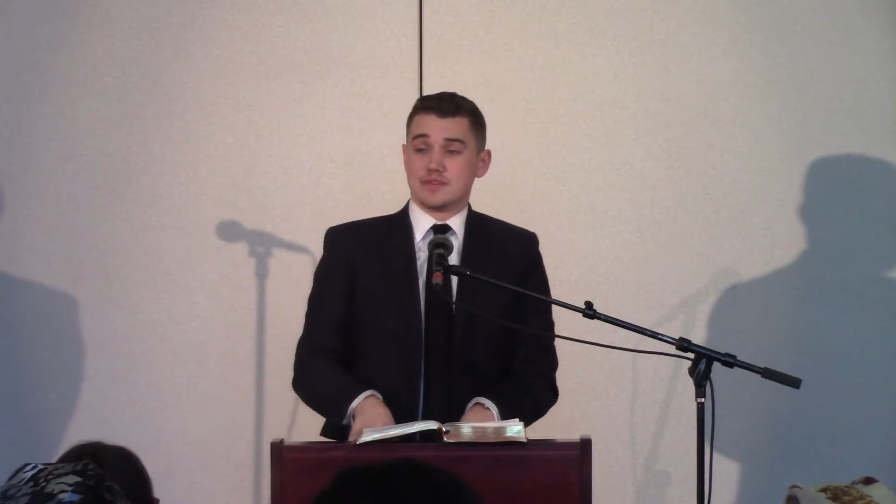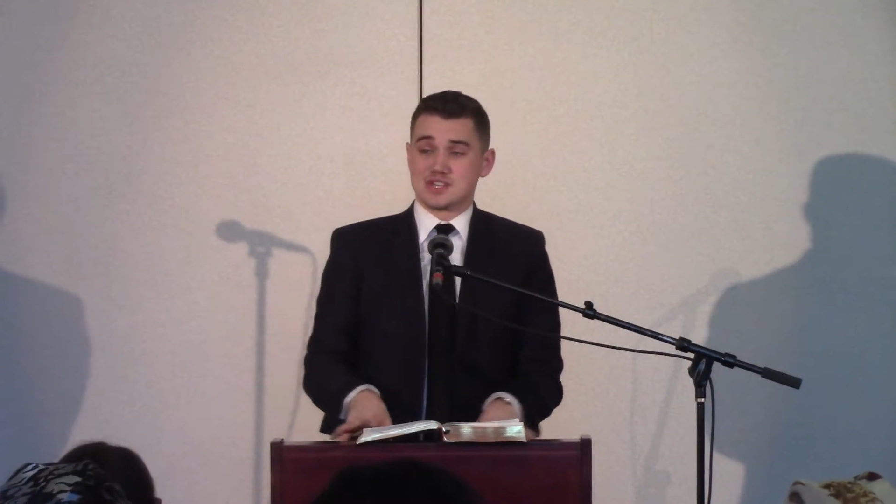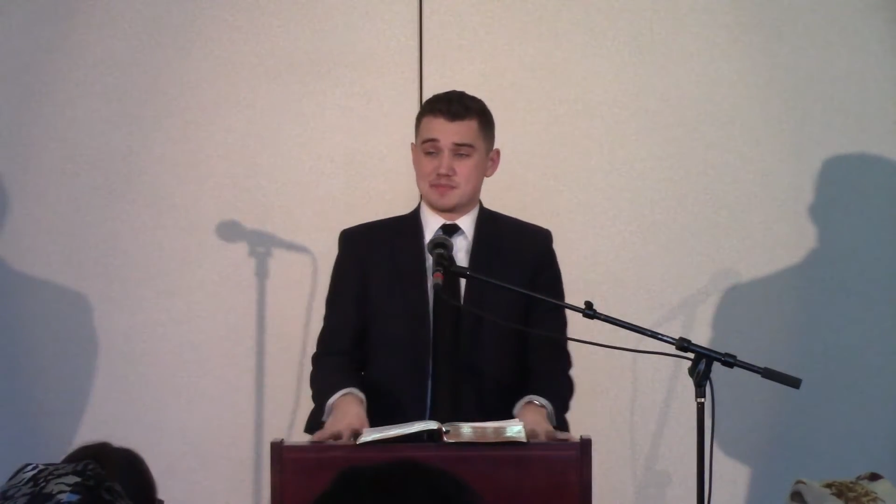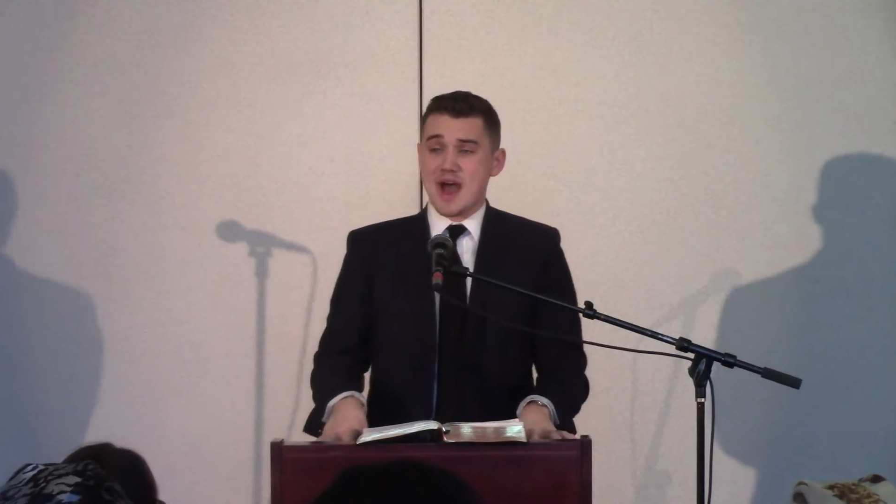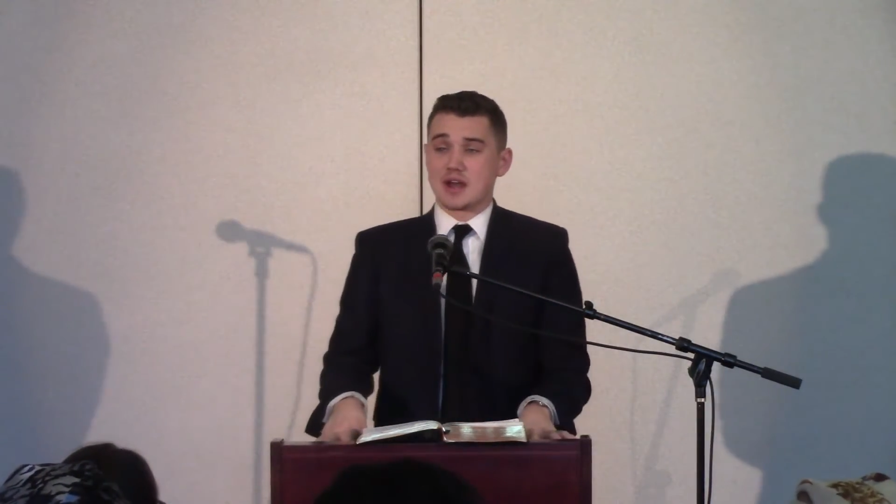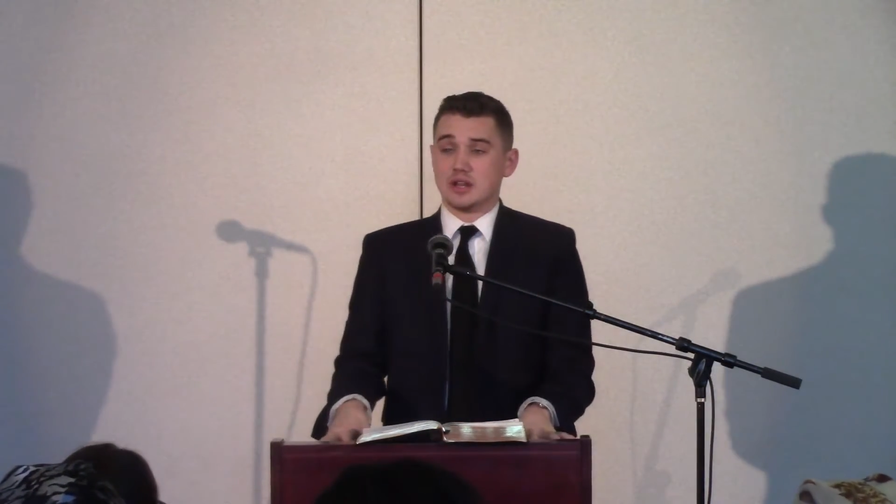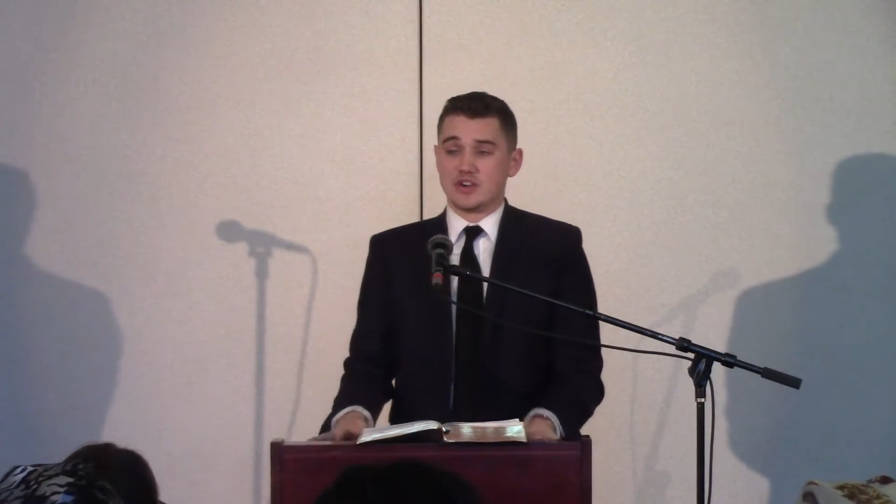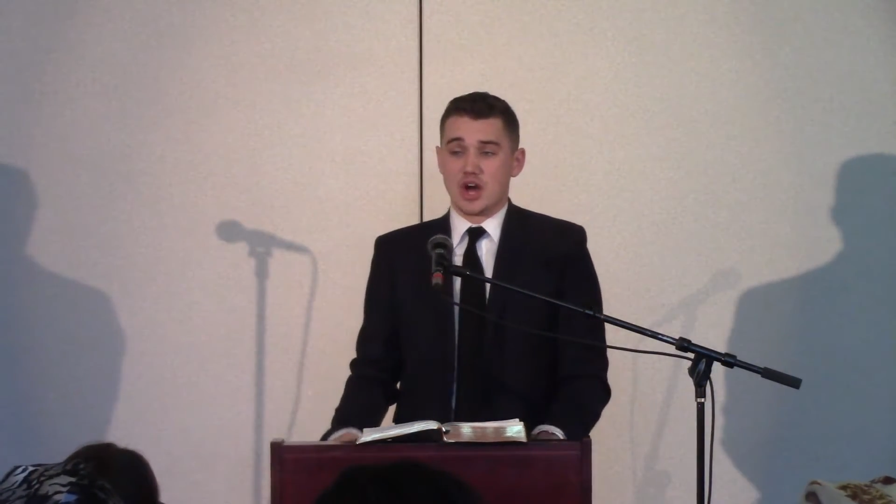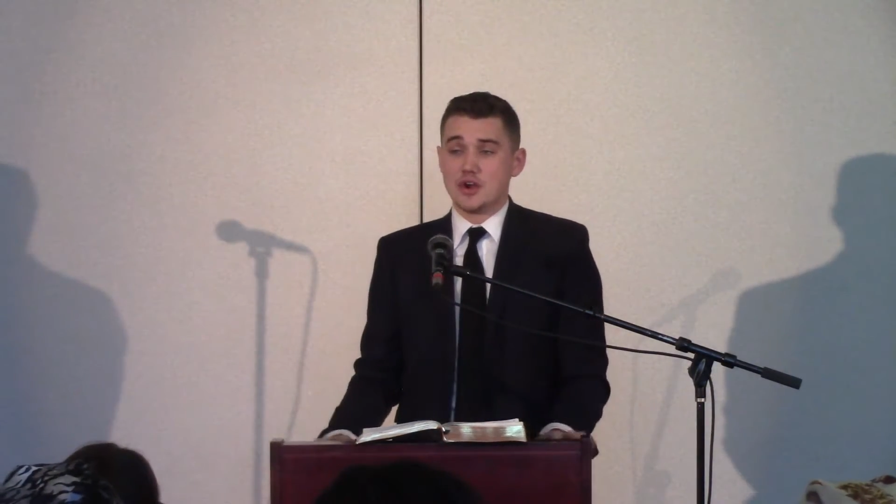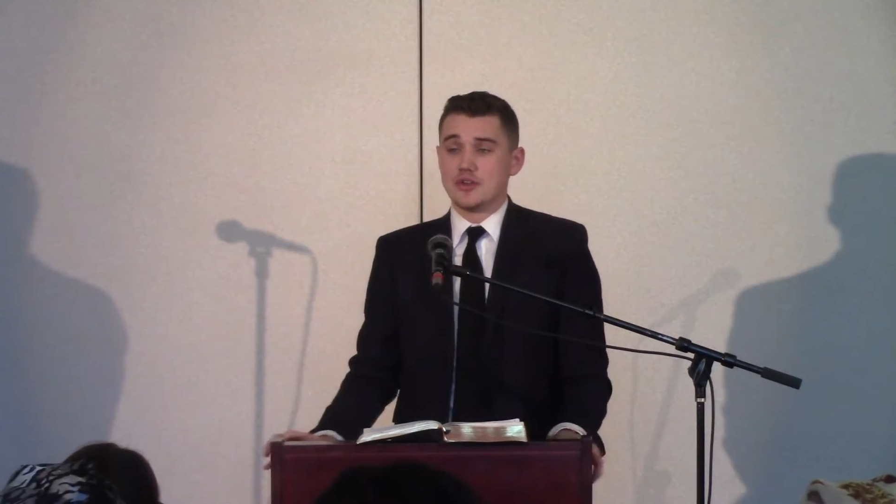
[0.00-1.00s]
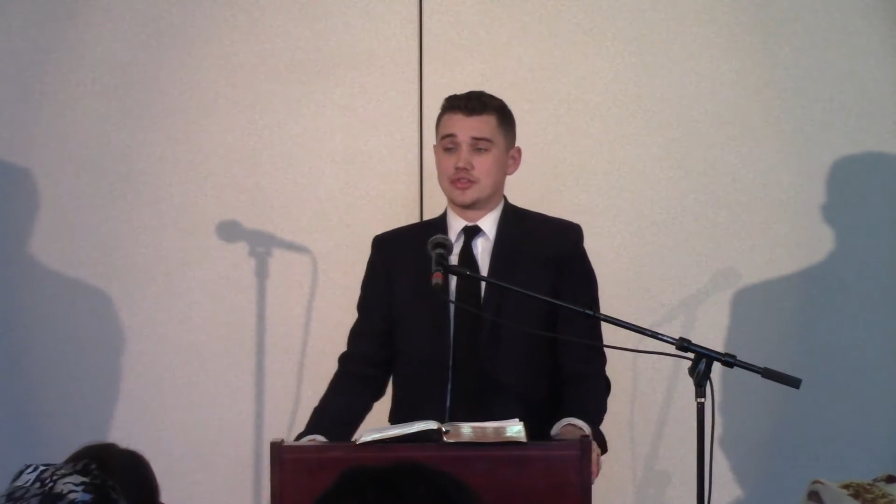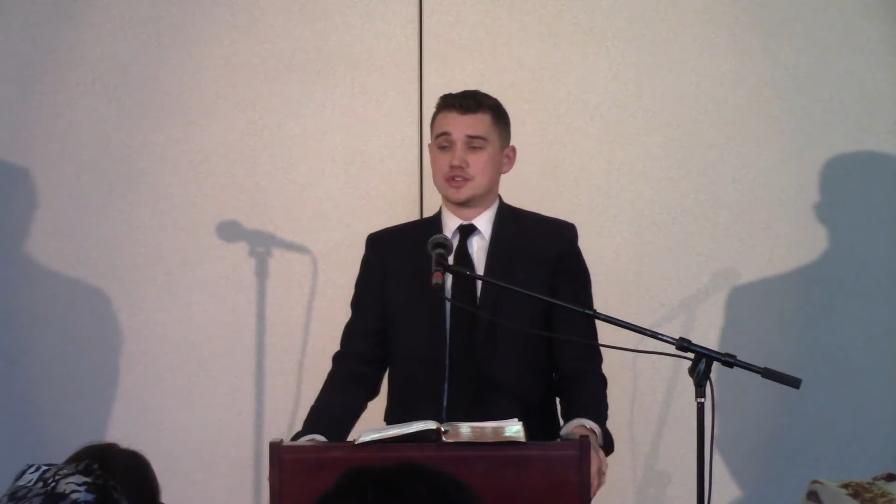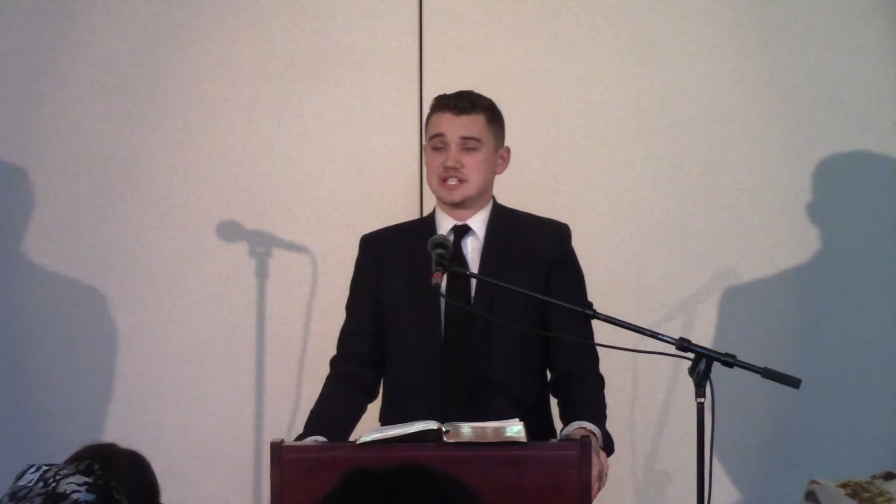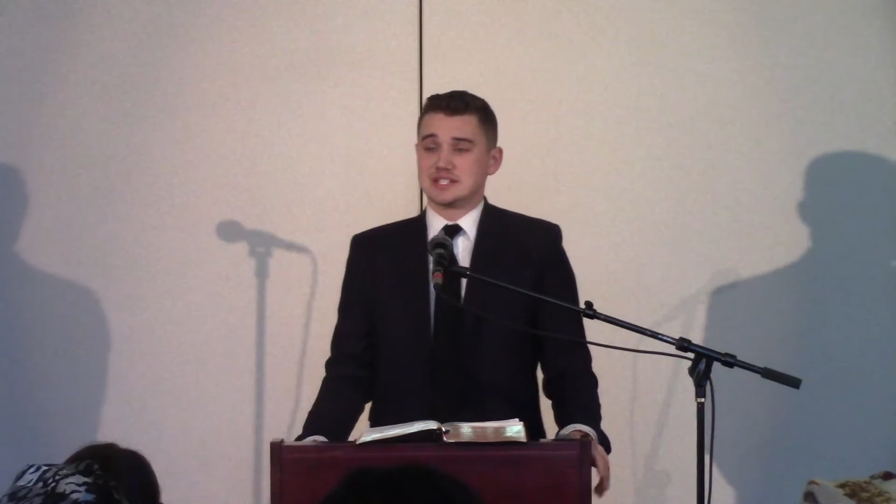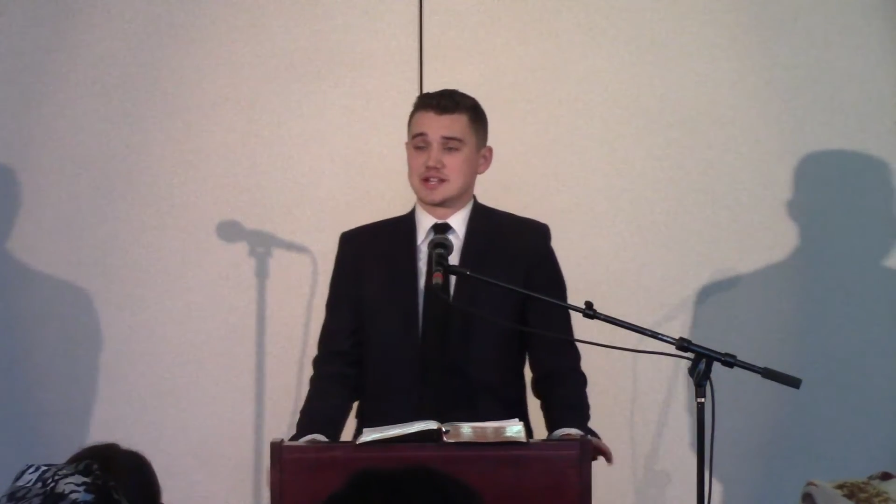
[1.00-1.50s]
this battle of
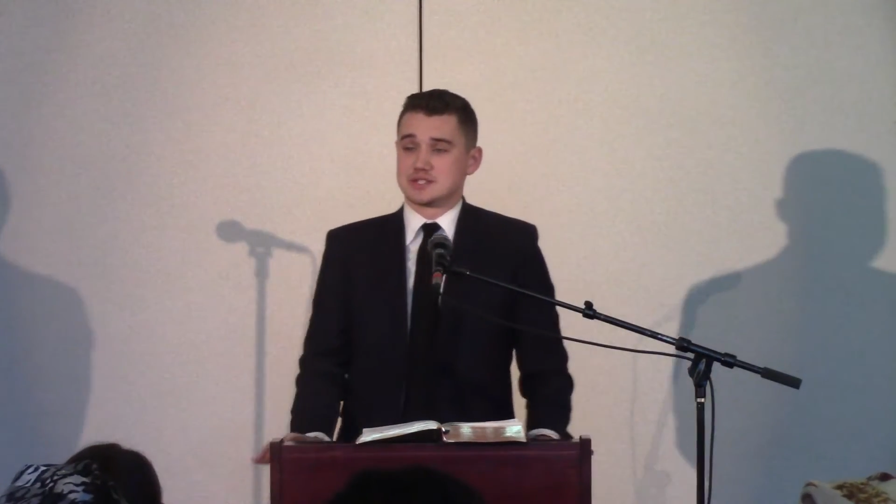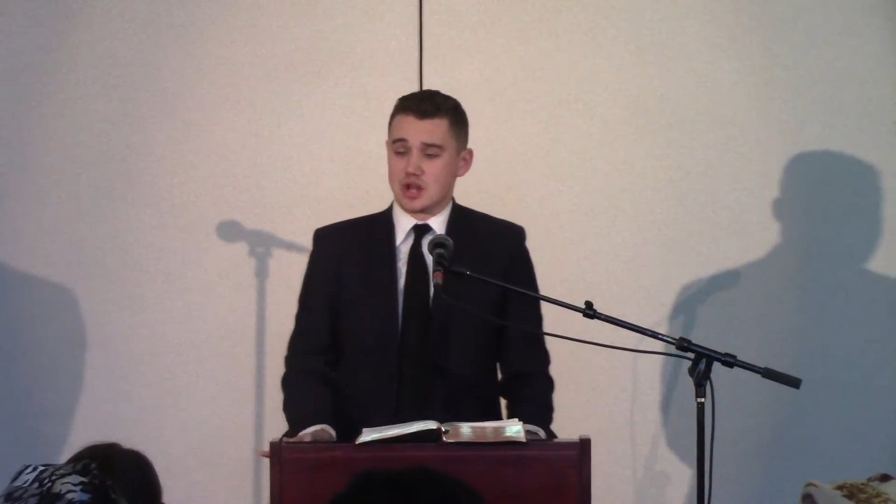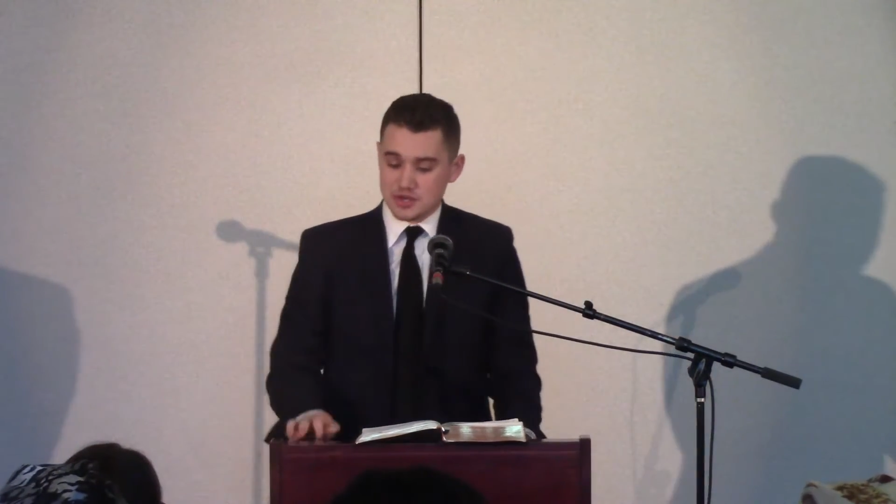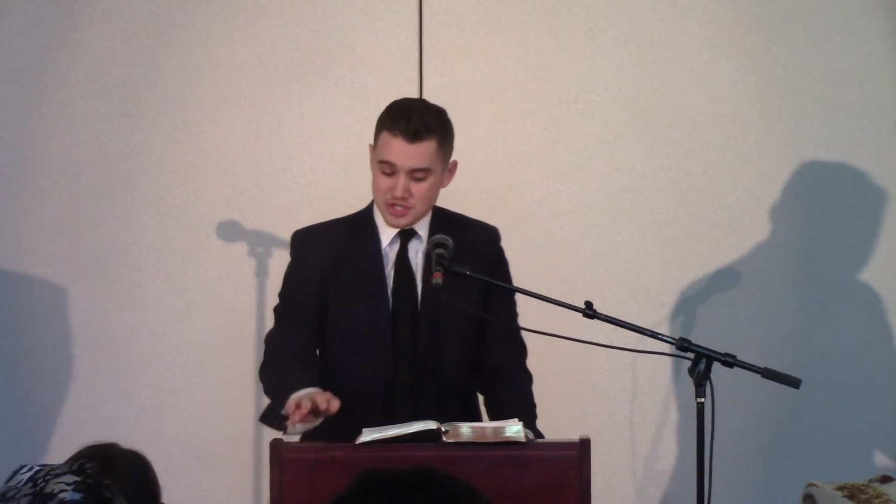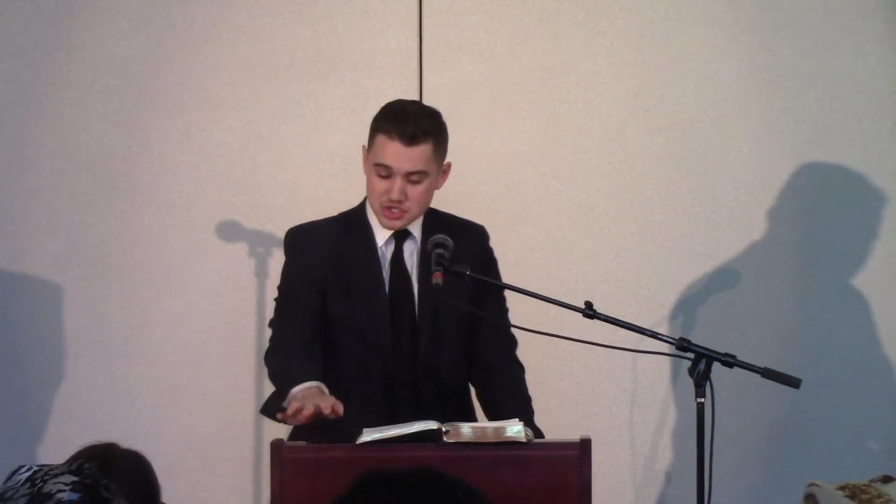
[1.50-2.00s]
$113,000?